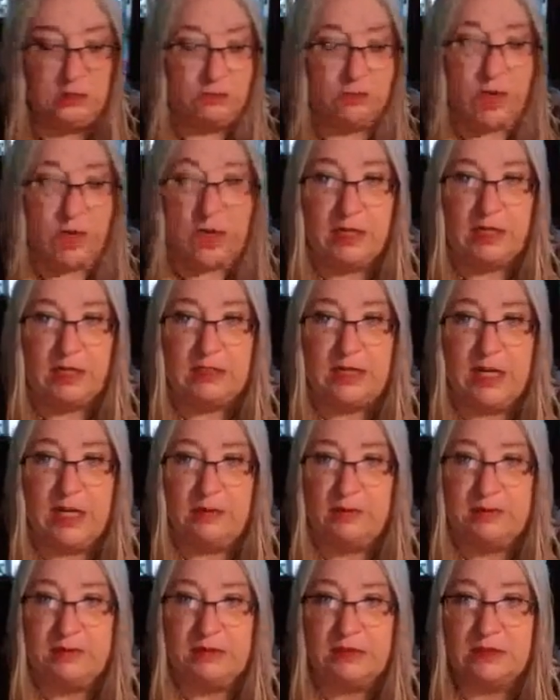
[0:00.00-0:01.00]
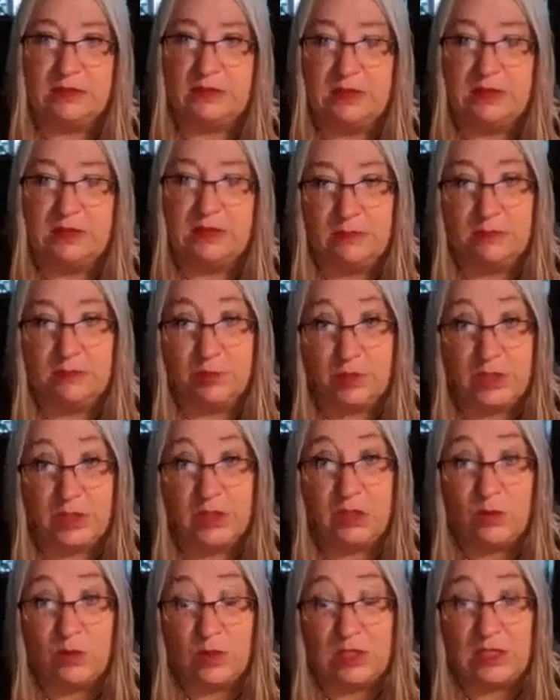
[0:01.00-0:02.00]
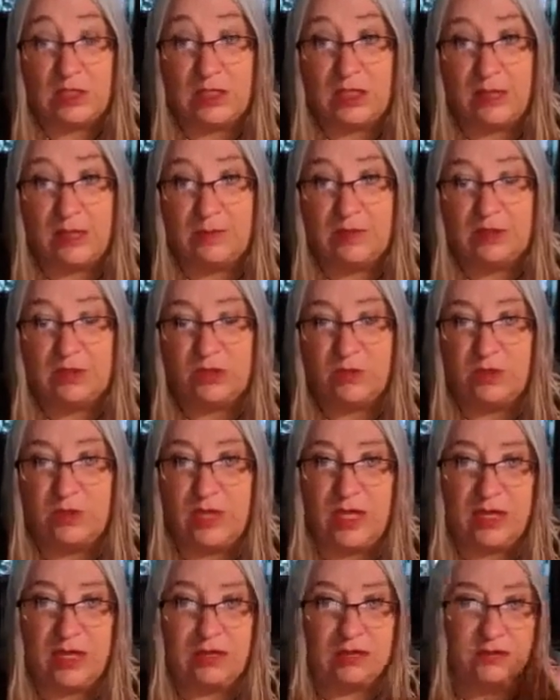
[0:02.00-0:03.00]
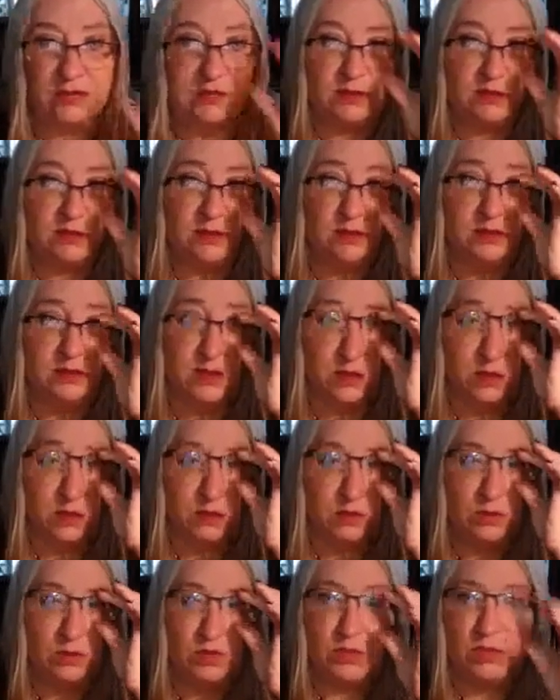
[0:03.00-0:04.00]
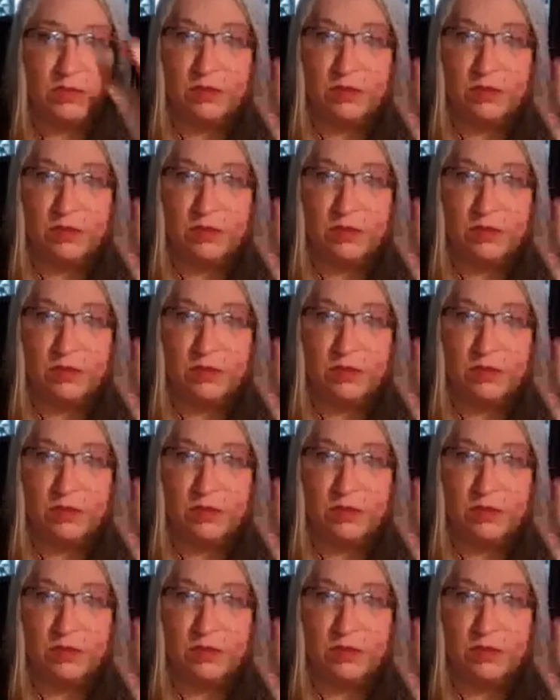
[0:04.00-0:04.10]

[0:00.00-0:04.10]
Riding time is pretty quickly coming to an end, so